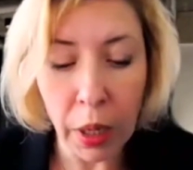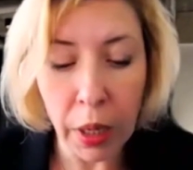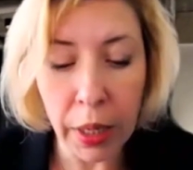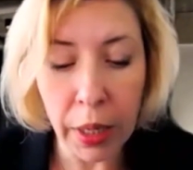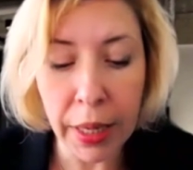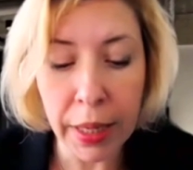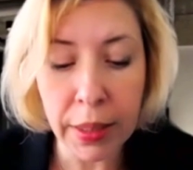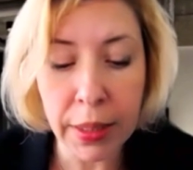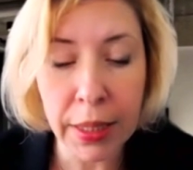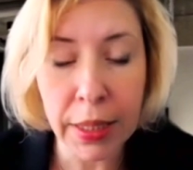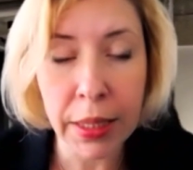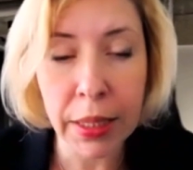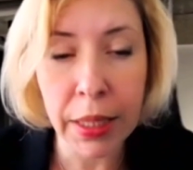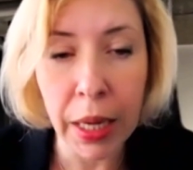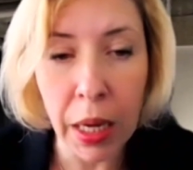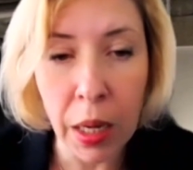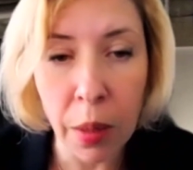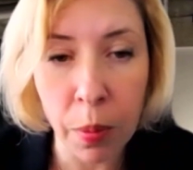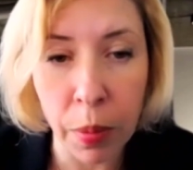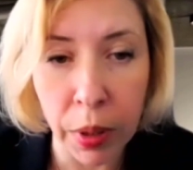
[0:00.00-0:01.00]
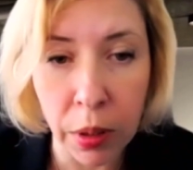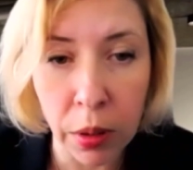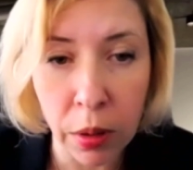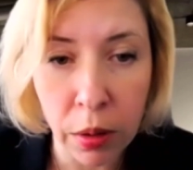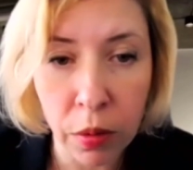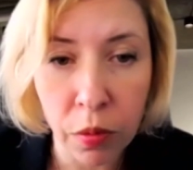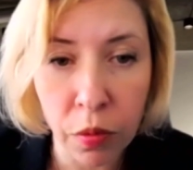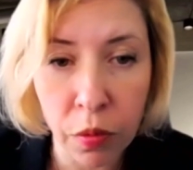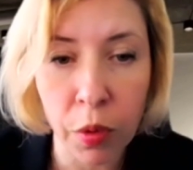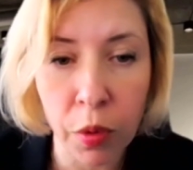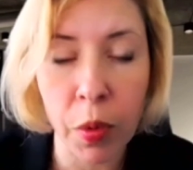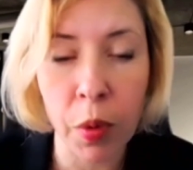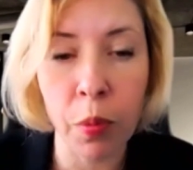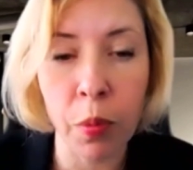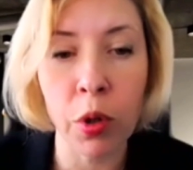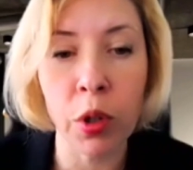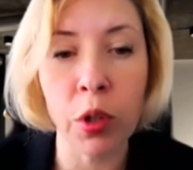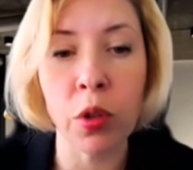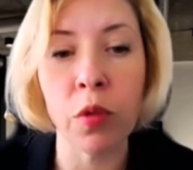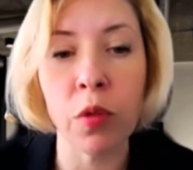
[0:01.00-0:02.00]
again stable from the
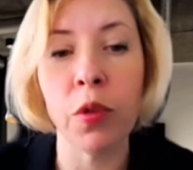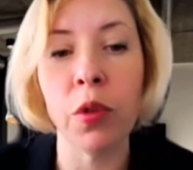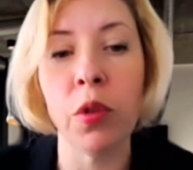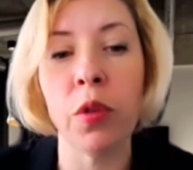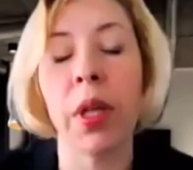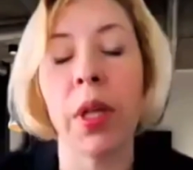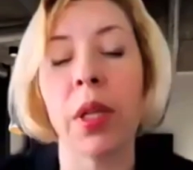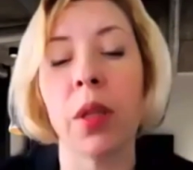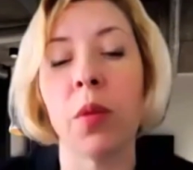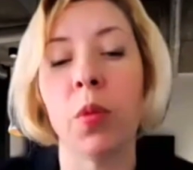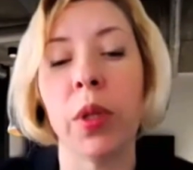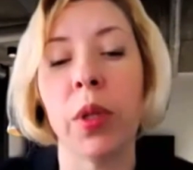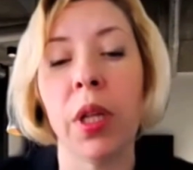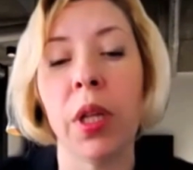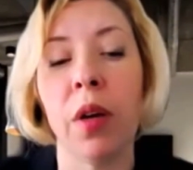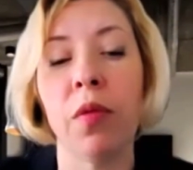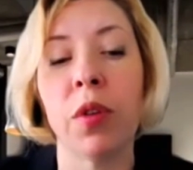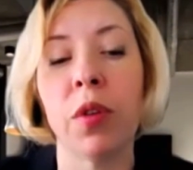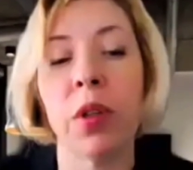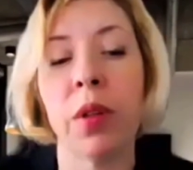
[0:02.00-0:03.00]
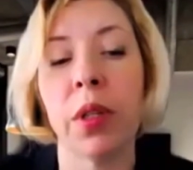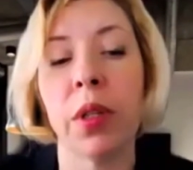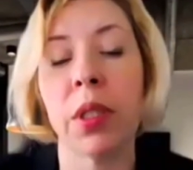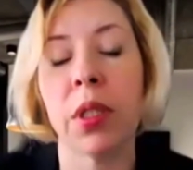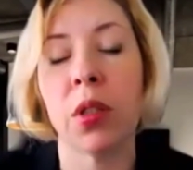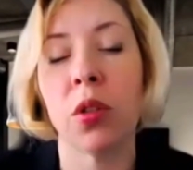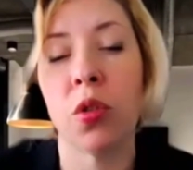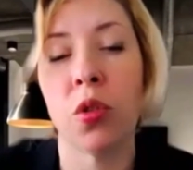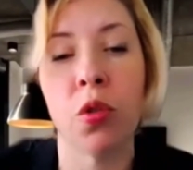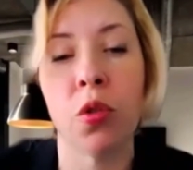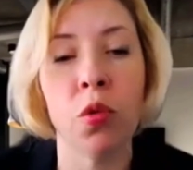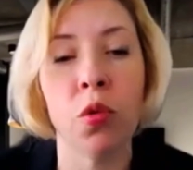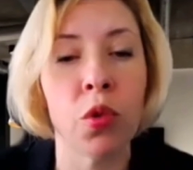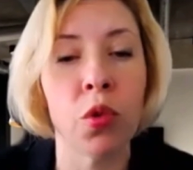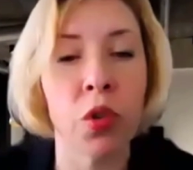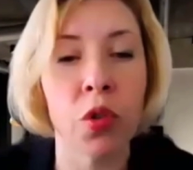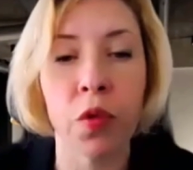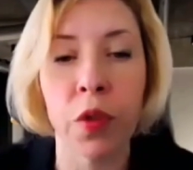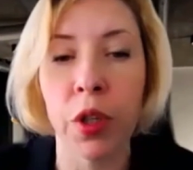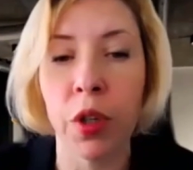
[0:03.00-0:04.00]
point of view that whenever there's 2
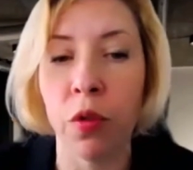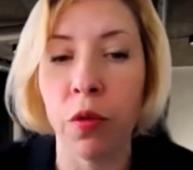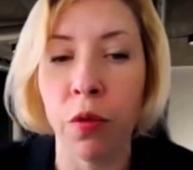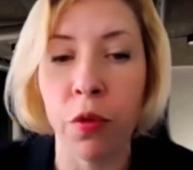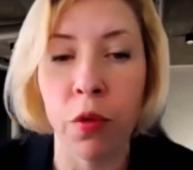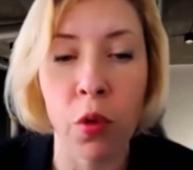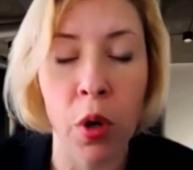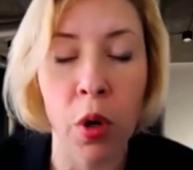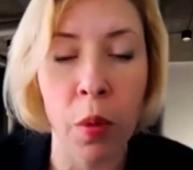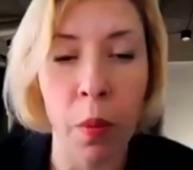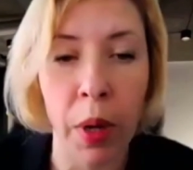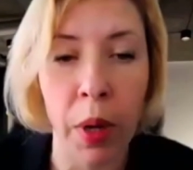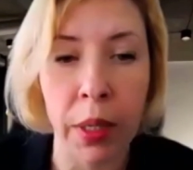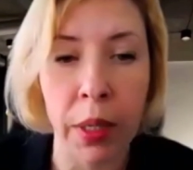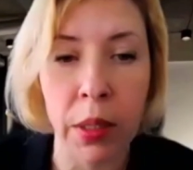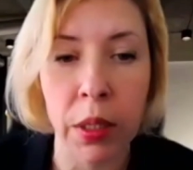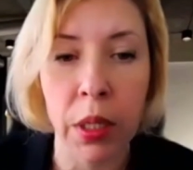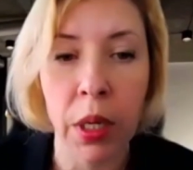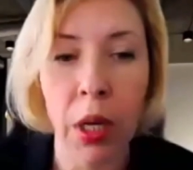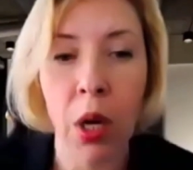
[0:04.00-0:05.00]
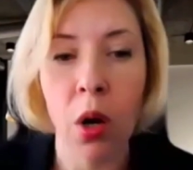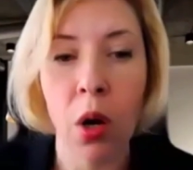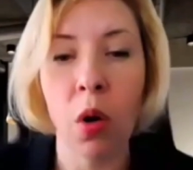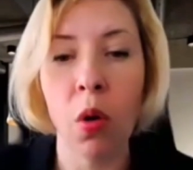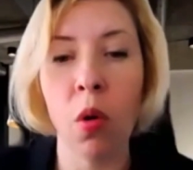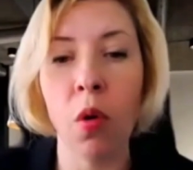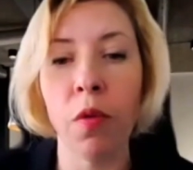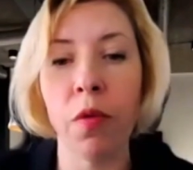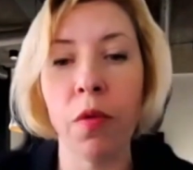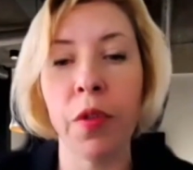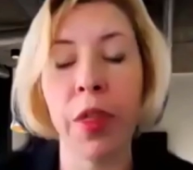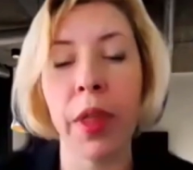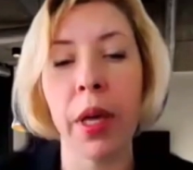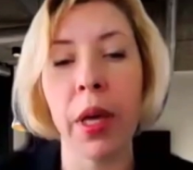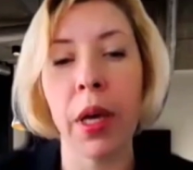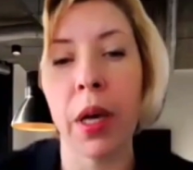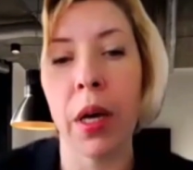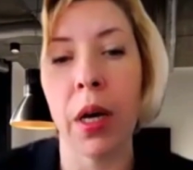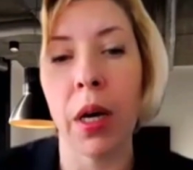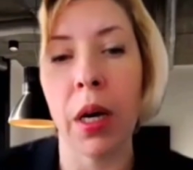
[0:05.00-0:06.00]
or 3 or 4 months of
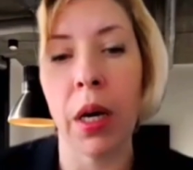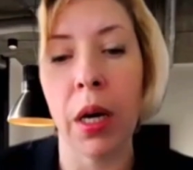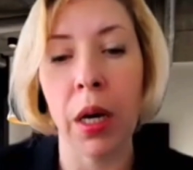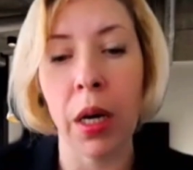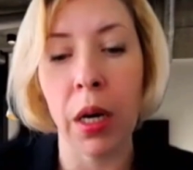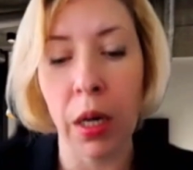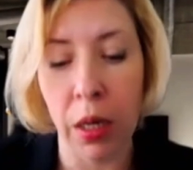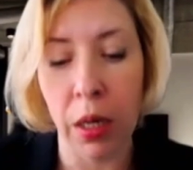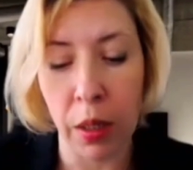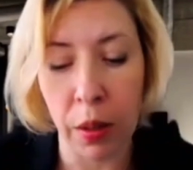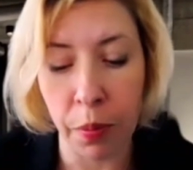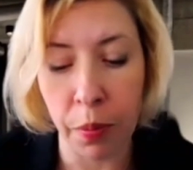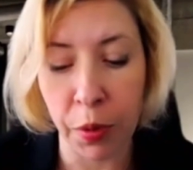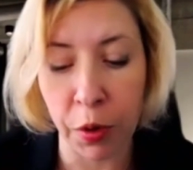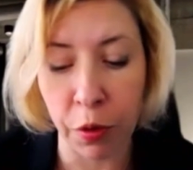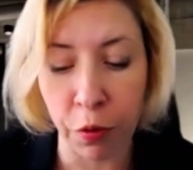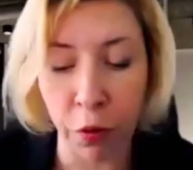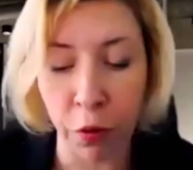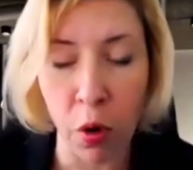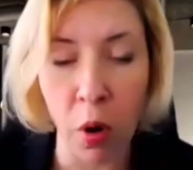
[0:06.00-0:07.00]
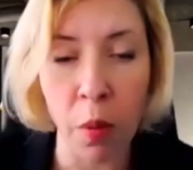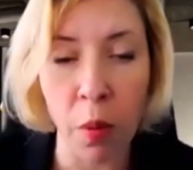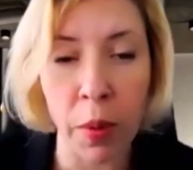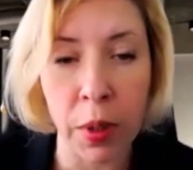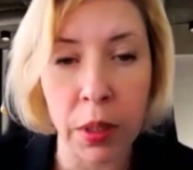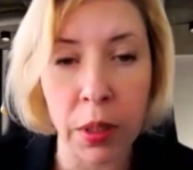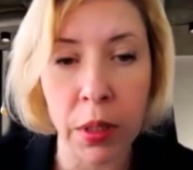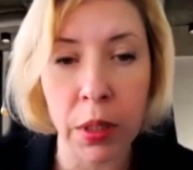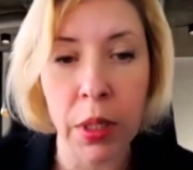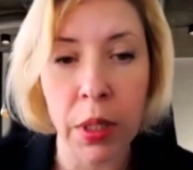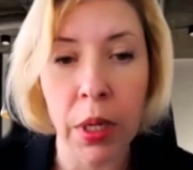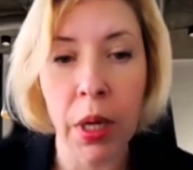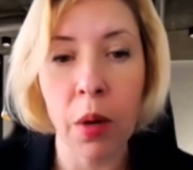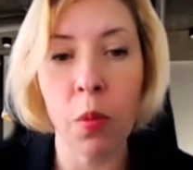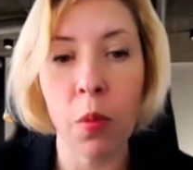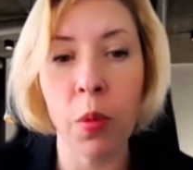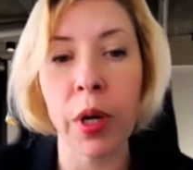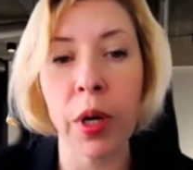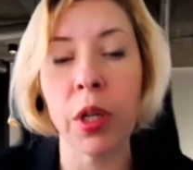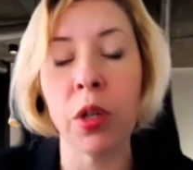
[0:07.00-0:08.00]
the performance
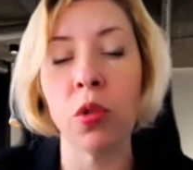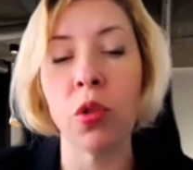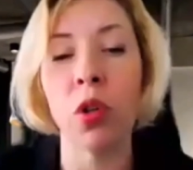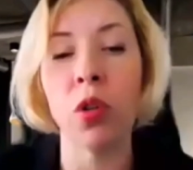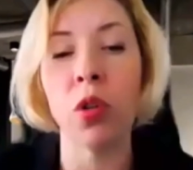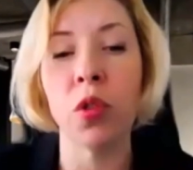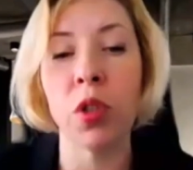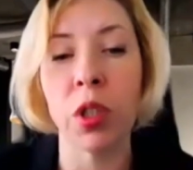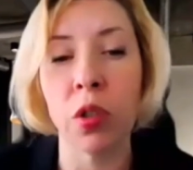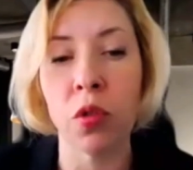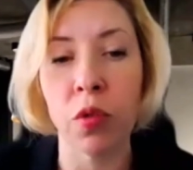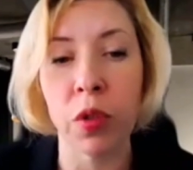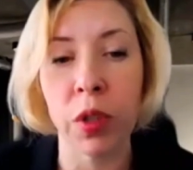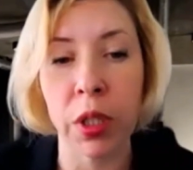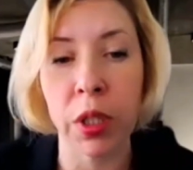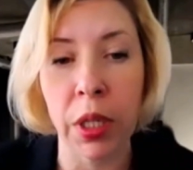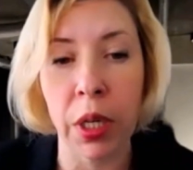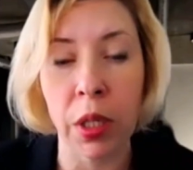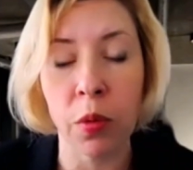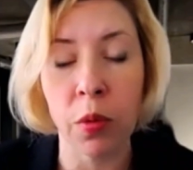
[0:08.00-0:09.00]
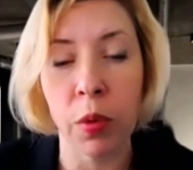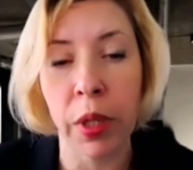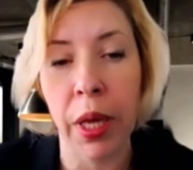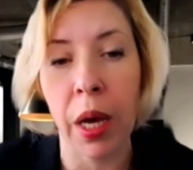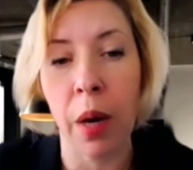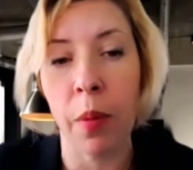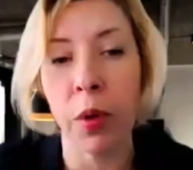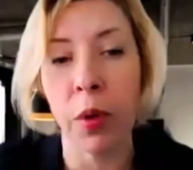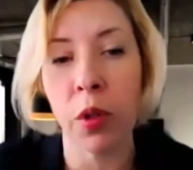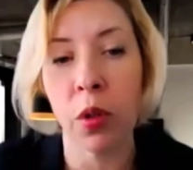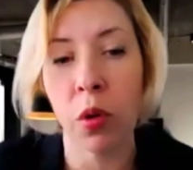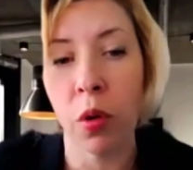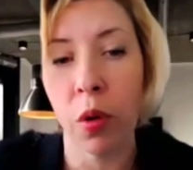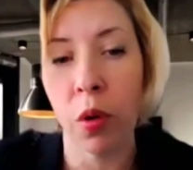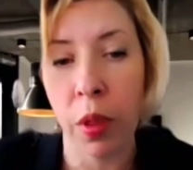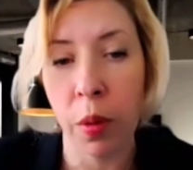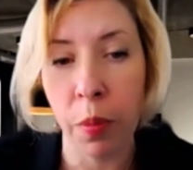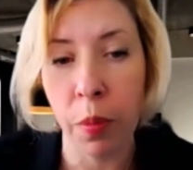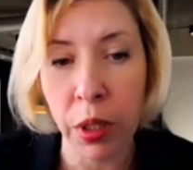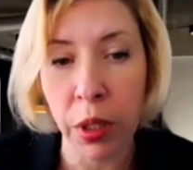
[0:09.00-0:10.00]
where you don't see result will happen
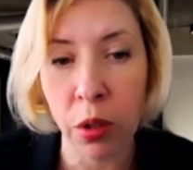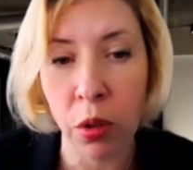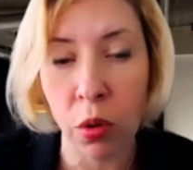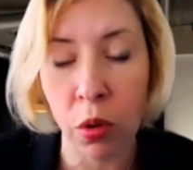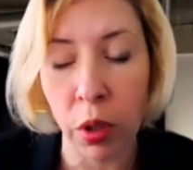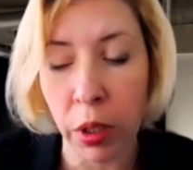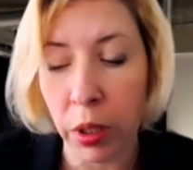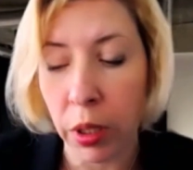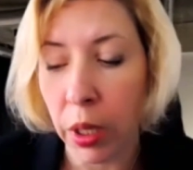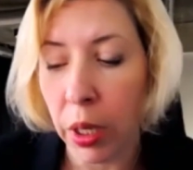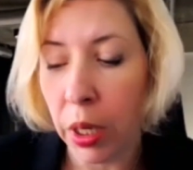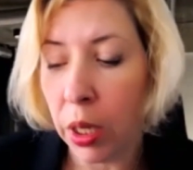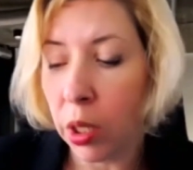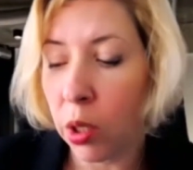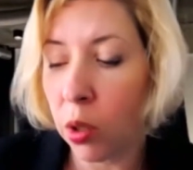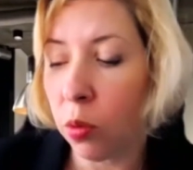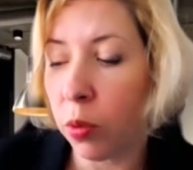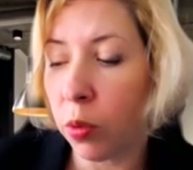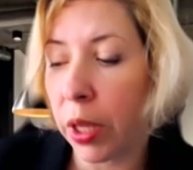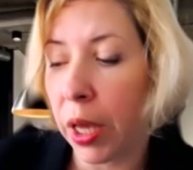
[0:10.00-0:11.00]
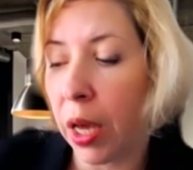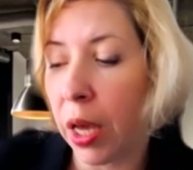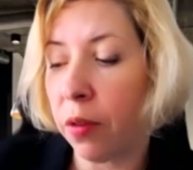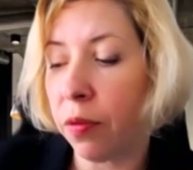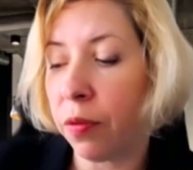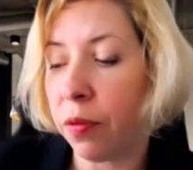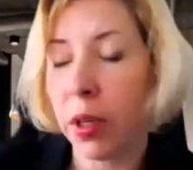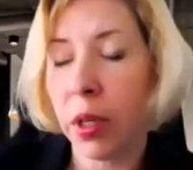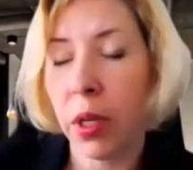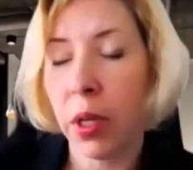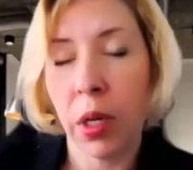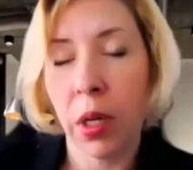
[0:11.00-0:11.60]
on the Bitcoin, you will have